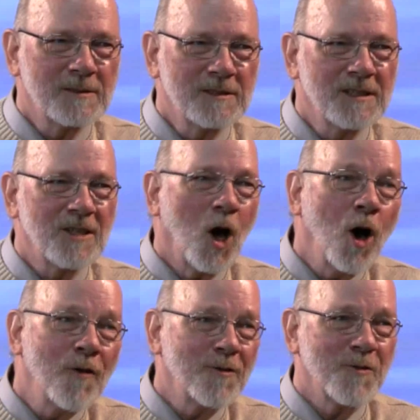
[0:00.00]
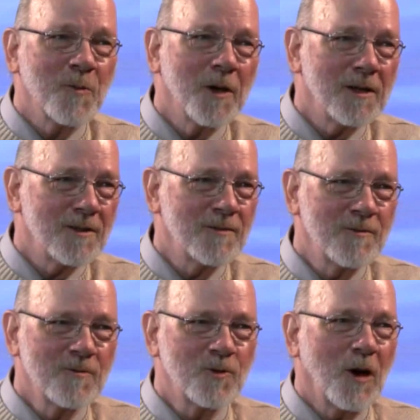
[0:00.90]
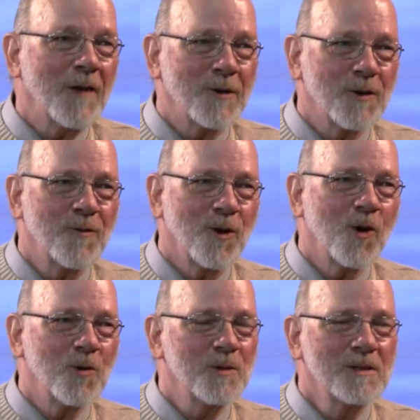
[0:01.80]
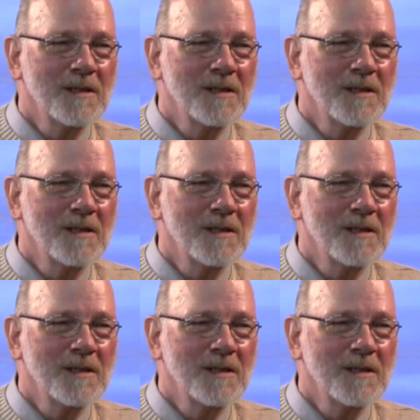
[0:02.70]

just off of the main traffic flow